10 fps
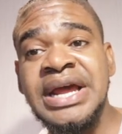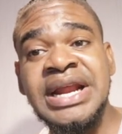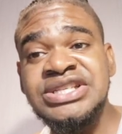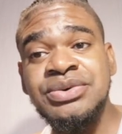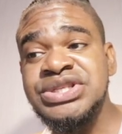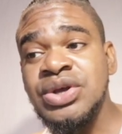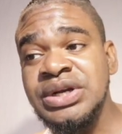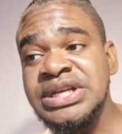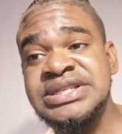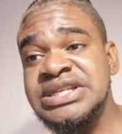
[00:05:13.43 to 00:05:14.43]
and as a
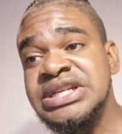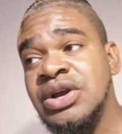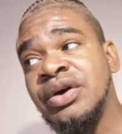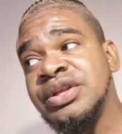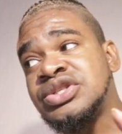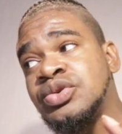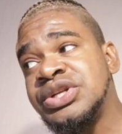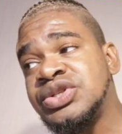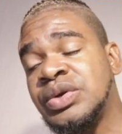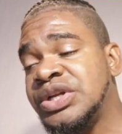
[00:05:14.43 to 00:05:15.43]
result, they see the others
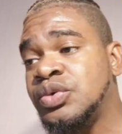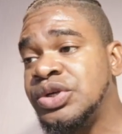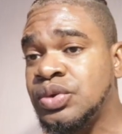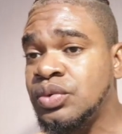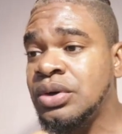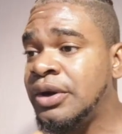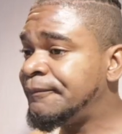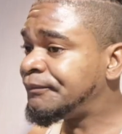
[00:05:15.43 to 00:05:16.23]
doing it, so they do it too.